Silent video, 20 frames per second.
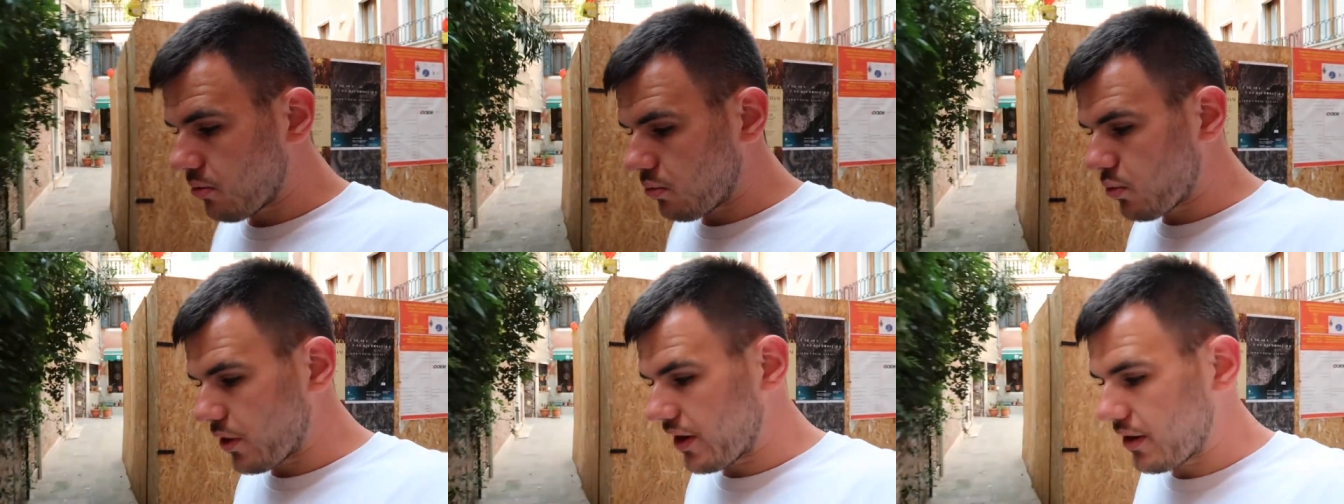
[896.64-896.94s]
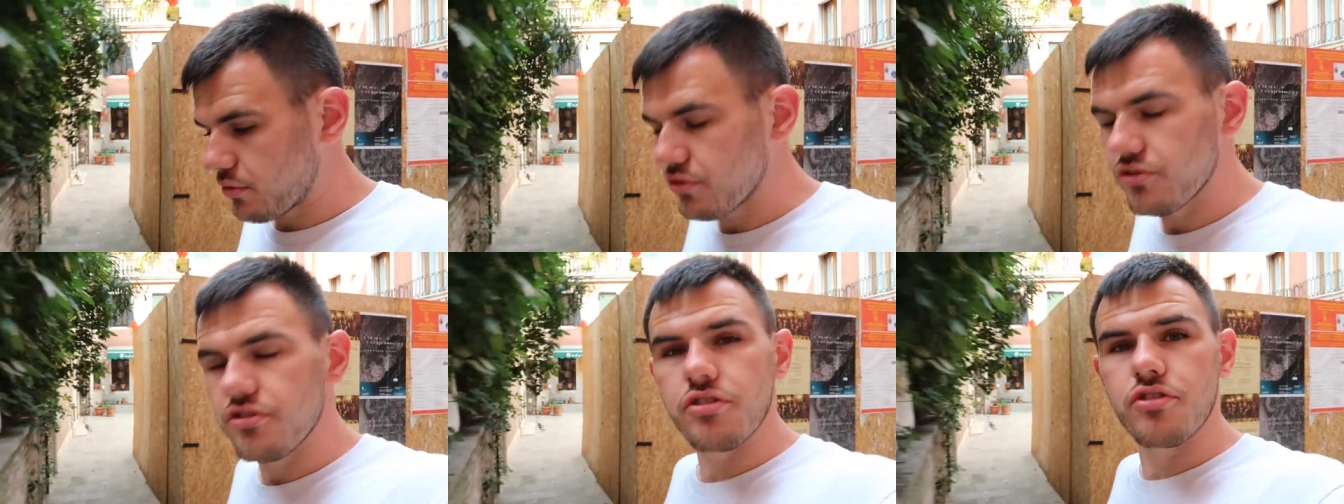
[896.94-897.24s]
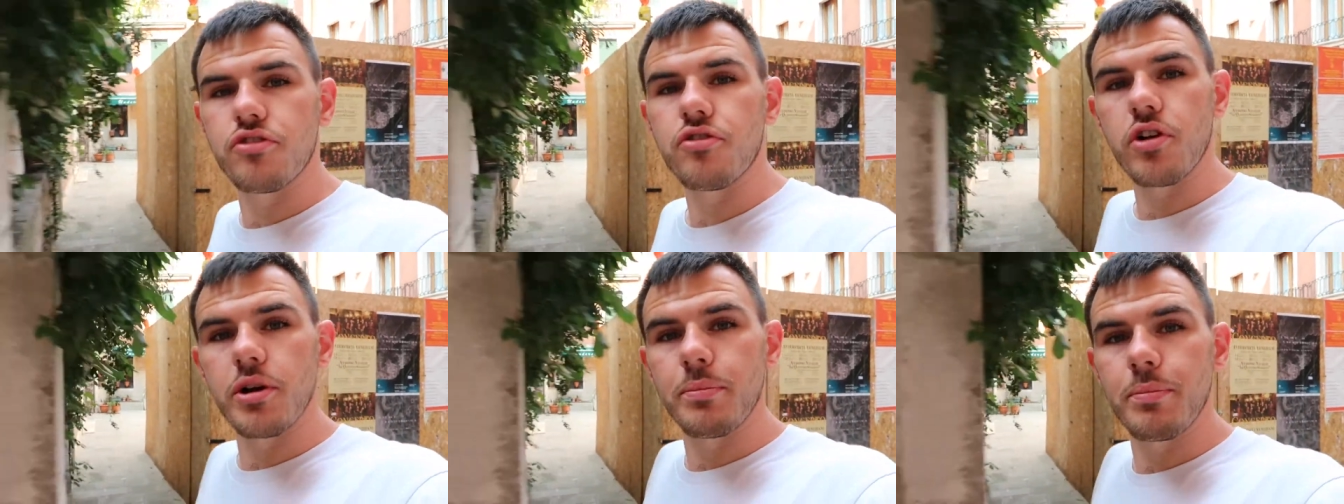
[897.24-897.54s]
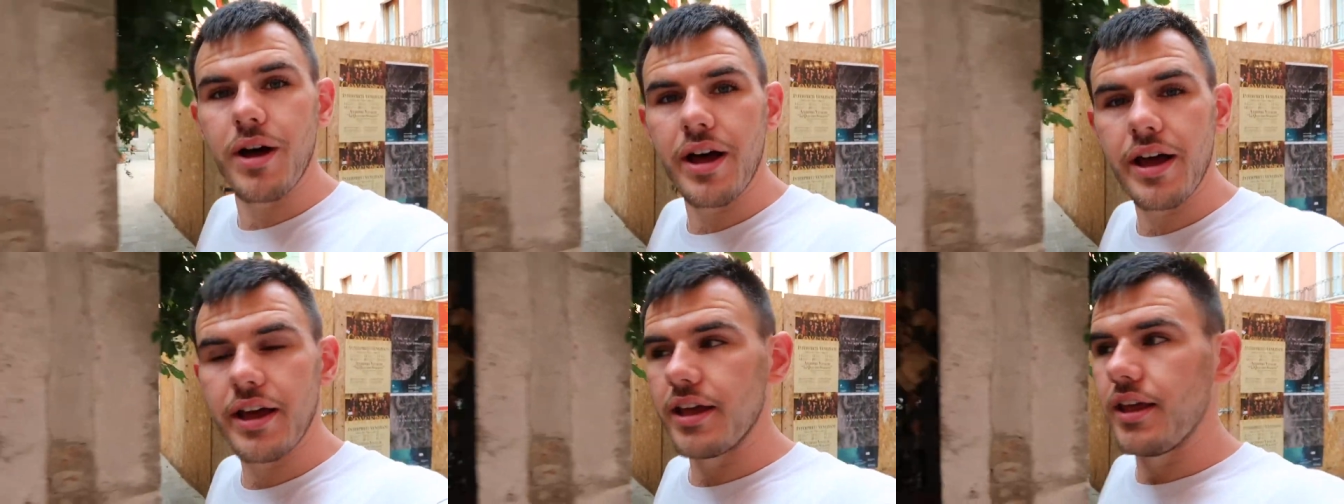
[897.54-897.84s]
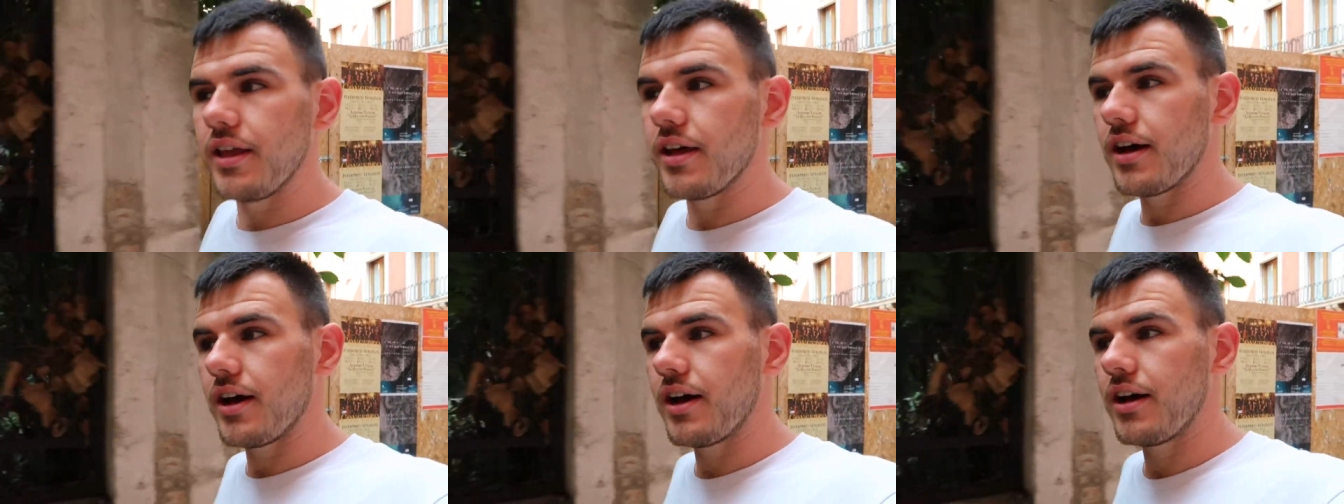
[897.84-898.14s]
when it was destroyed by
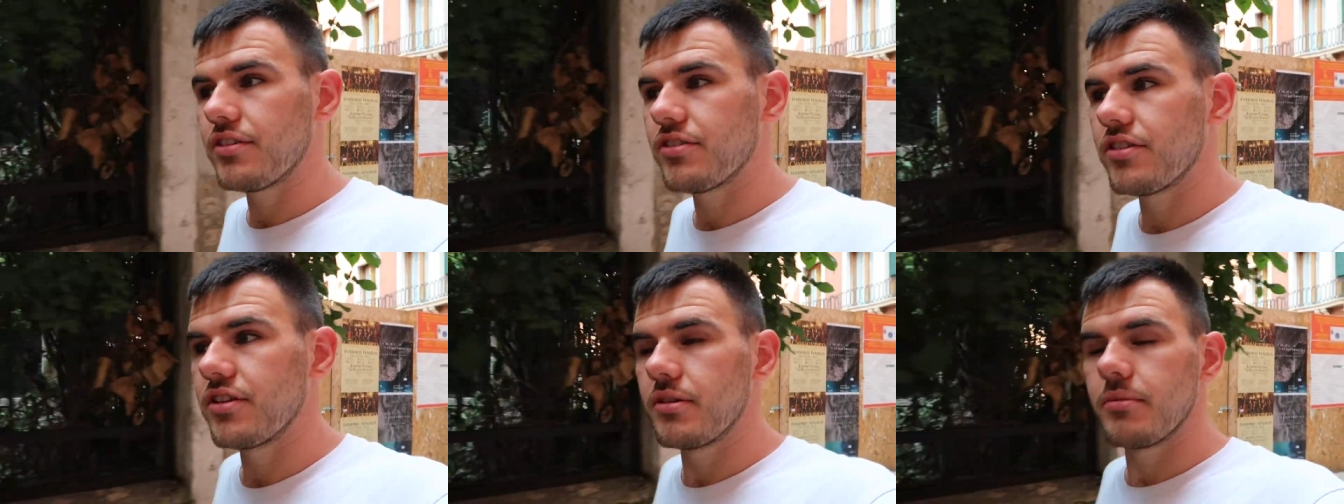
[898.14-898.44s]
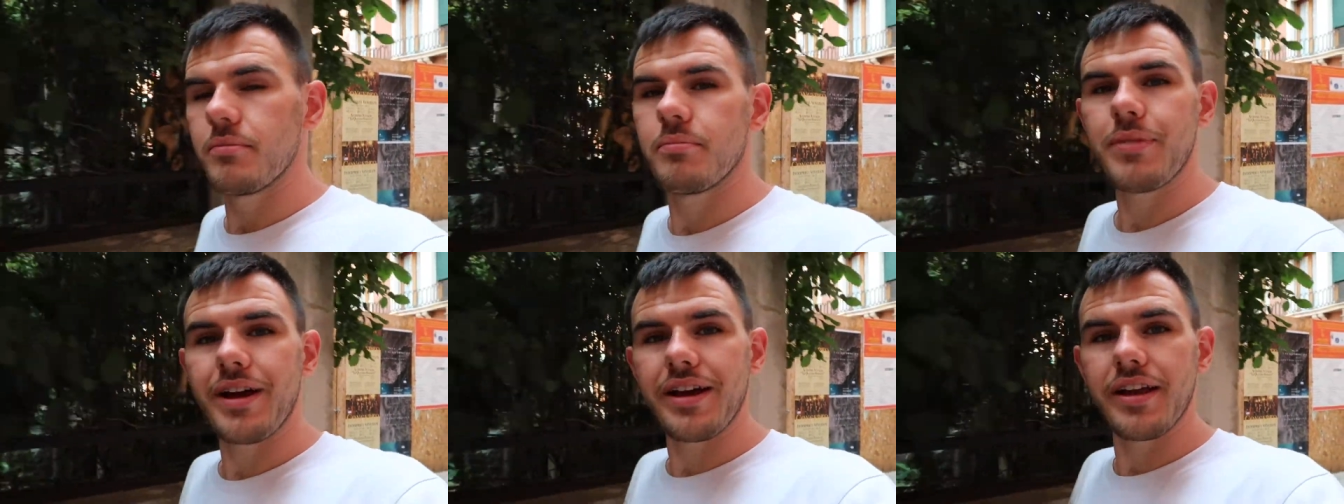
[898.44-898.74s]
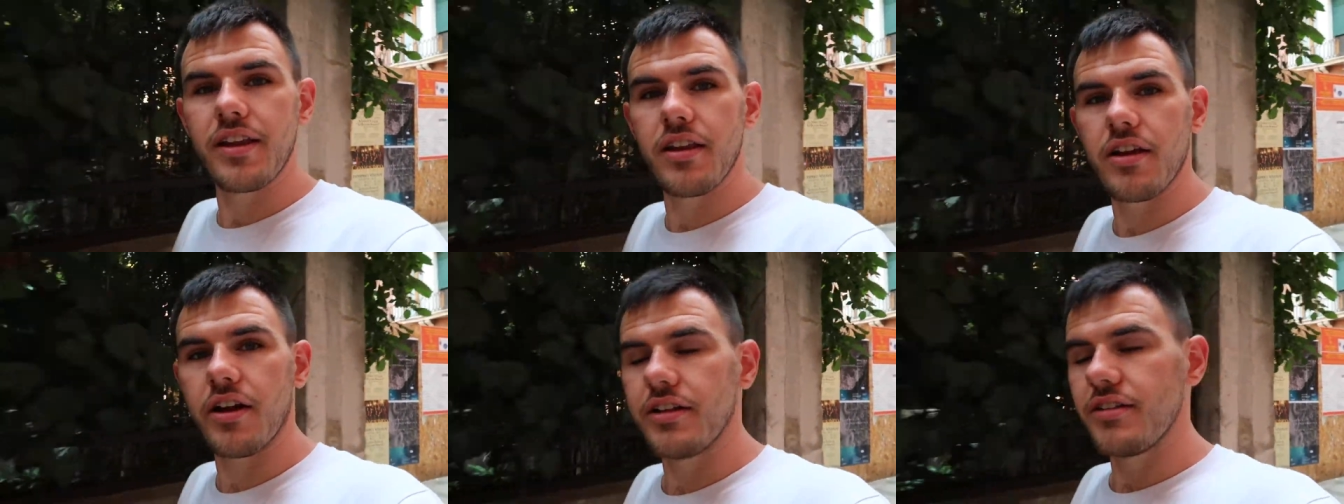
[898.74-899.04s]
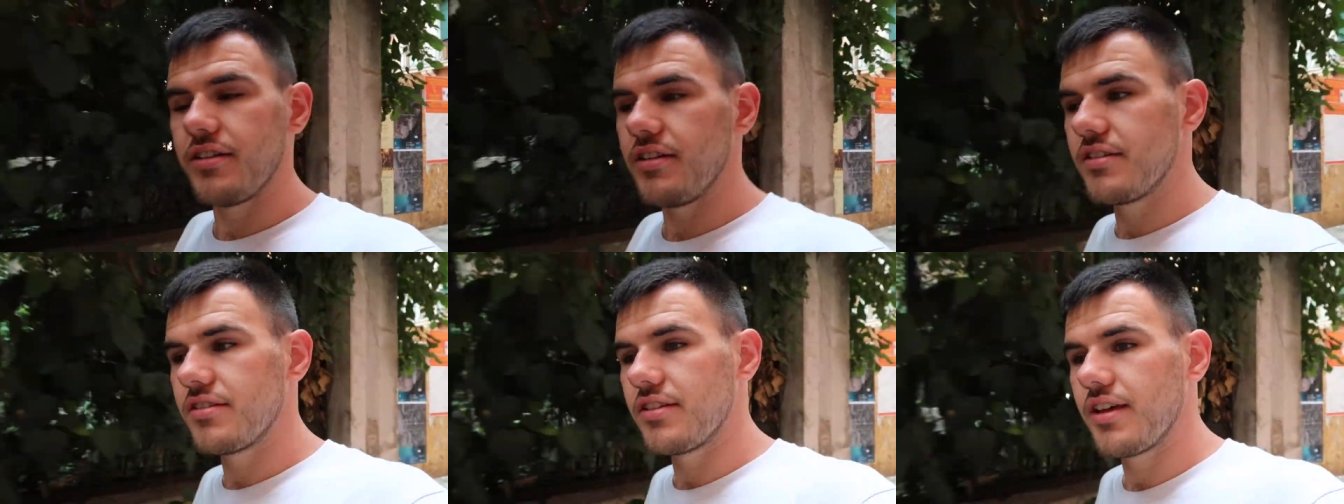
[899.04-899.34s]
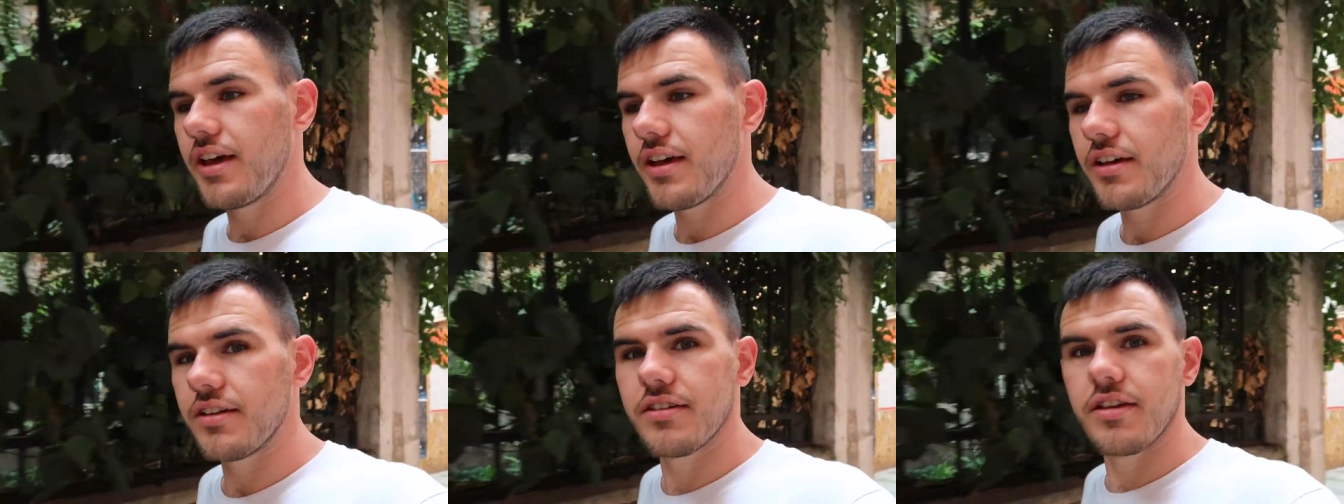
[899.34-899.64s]
arson back in
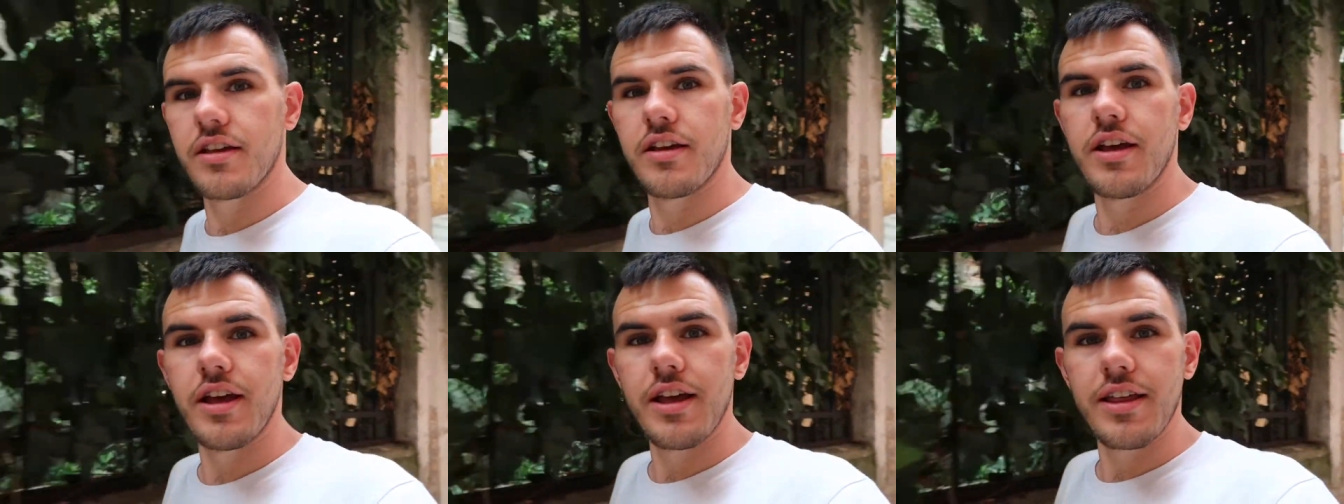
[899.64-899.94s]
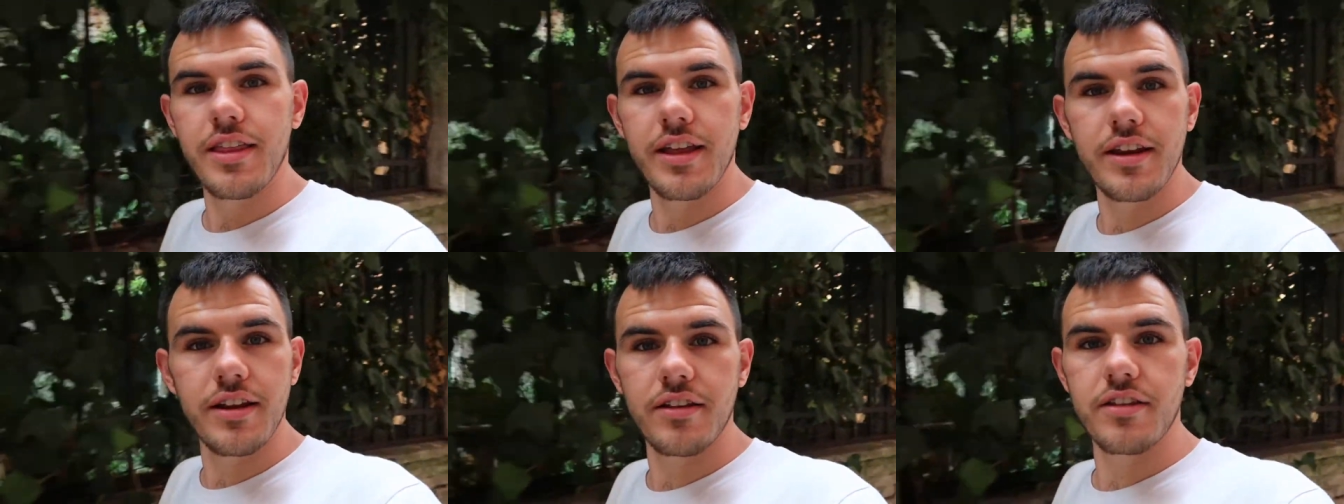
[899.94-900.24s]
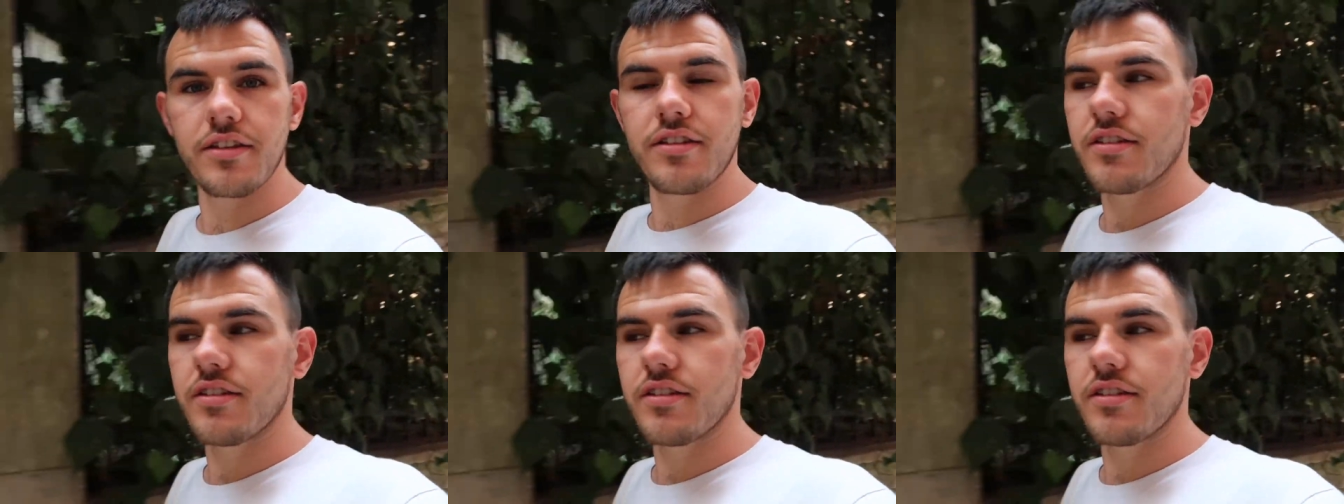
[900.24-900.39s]
'96, they didn't